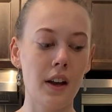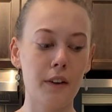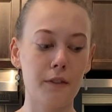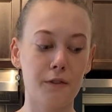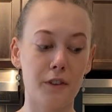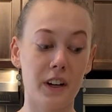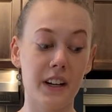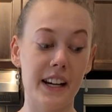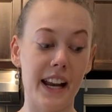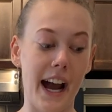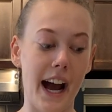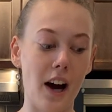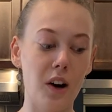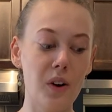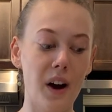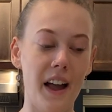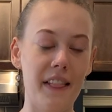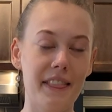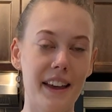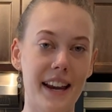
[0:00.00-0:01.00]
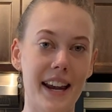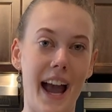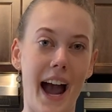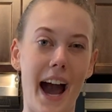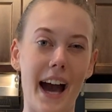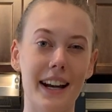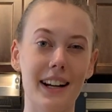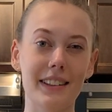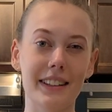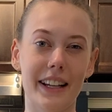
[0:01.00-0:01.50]
for now and then
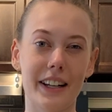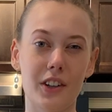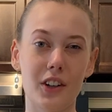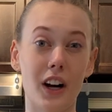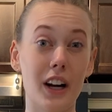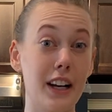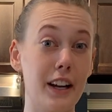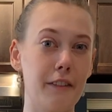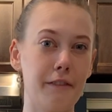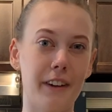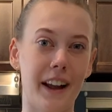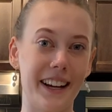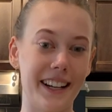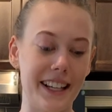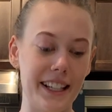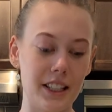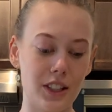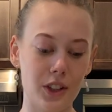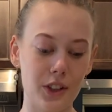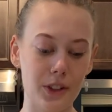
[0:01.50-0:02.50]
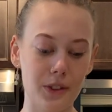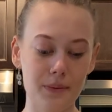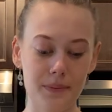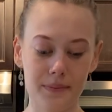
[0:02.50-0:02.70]
add it later on if I need to.